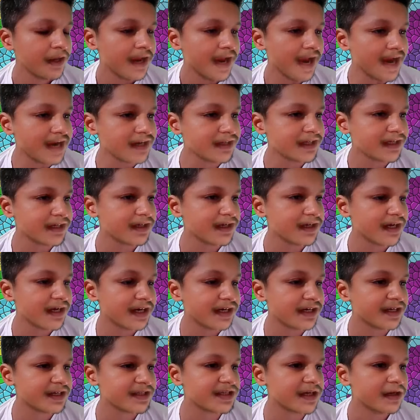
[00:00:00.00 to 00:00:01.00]
And there
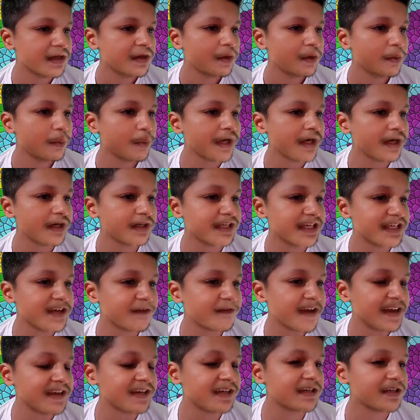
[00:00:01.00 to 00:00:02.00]
here's where the
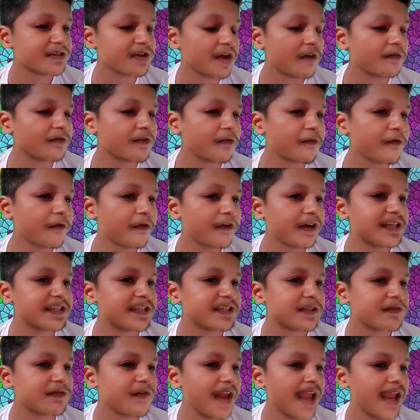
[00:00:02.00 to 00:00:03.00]
defenders of the
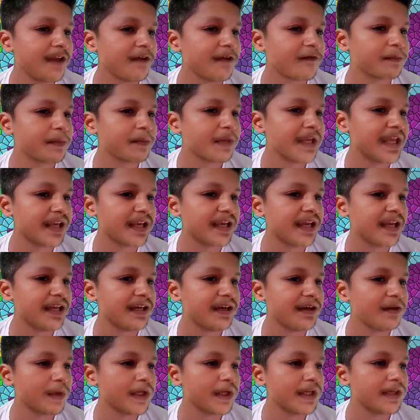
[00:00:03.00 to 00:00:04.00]
furious flame kick
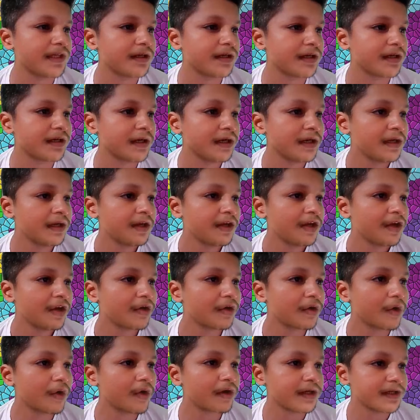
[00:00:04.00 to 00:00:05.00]
in with the
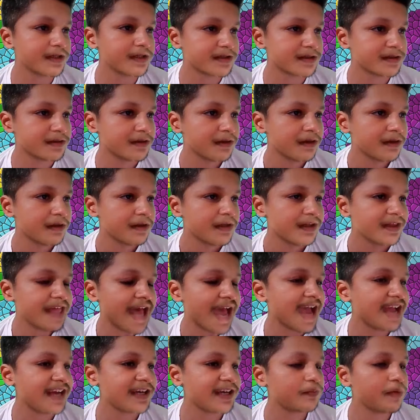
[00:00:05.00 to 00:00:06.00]
chorus
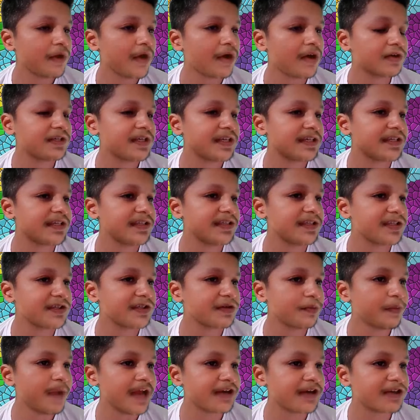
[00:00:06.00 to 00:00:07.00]
that plot
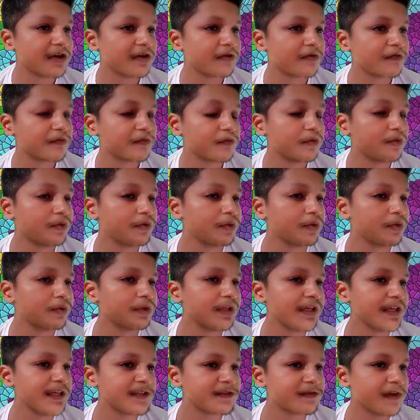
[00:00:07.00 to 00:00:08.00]
doesn't matter to
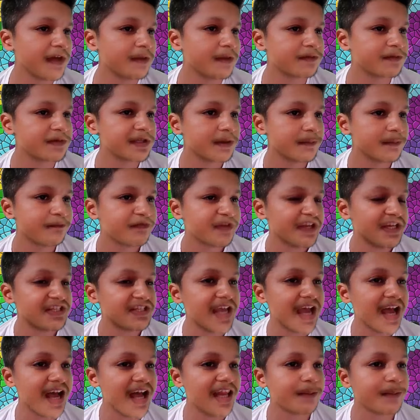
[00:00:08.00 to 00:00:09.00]
these films.
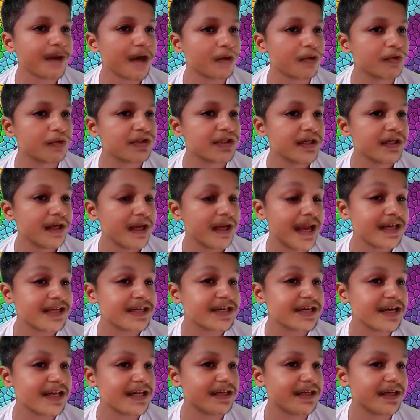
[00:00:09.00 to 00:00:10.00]
It's all about
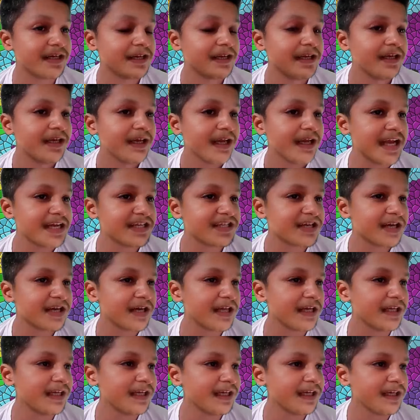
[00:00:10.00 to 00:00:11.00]

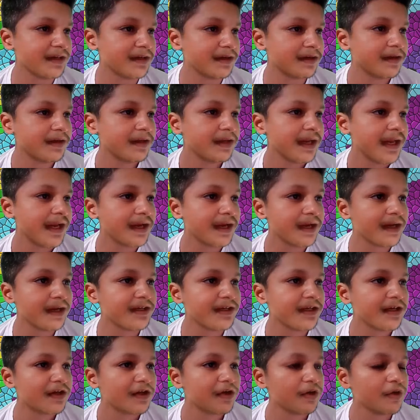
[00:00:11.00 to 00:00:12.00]
adrenaline
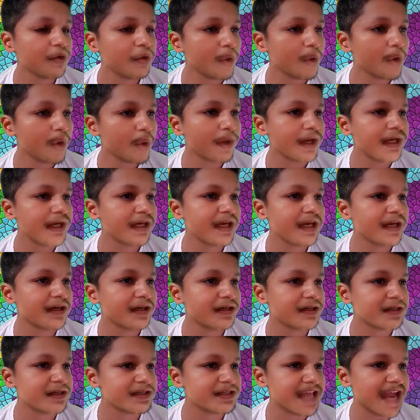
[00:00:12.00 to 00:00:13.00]
and no one
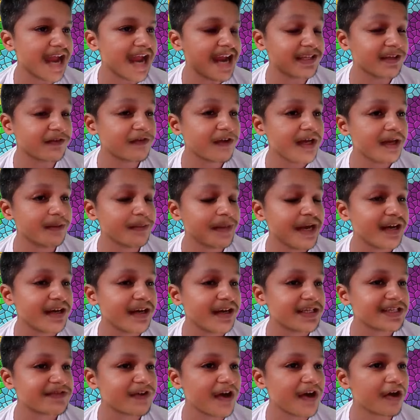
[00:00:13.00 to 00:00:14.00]
cares that the
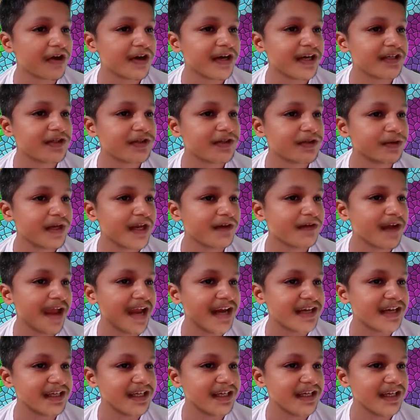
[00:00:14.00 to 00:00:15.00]
filmmakers forgot to give
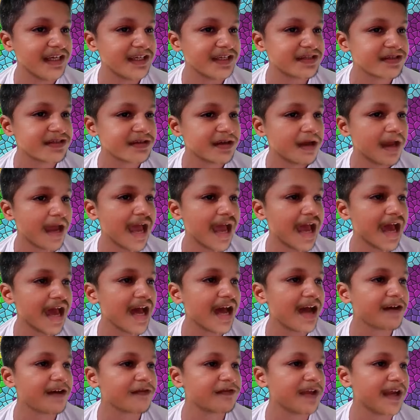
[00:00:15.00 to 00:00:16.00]
at least
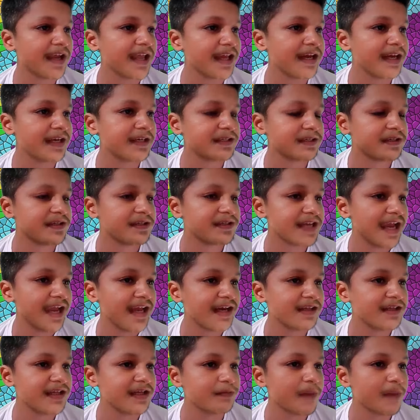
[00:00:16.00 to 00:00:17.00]
half the characters
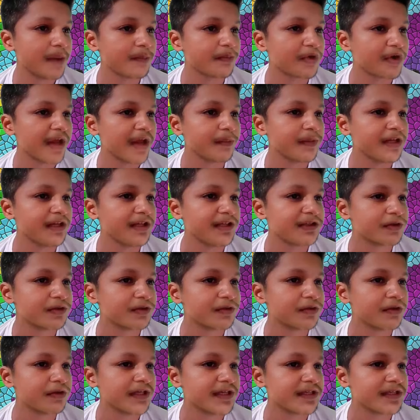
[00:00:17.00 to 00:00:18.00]
anything memorable to
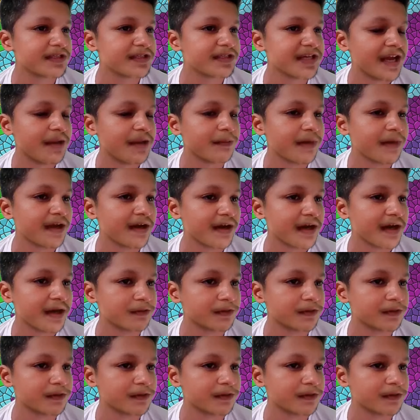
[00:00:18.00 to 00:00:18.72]
do this time around.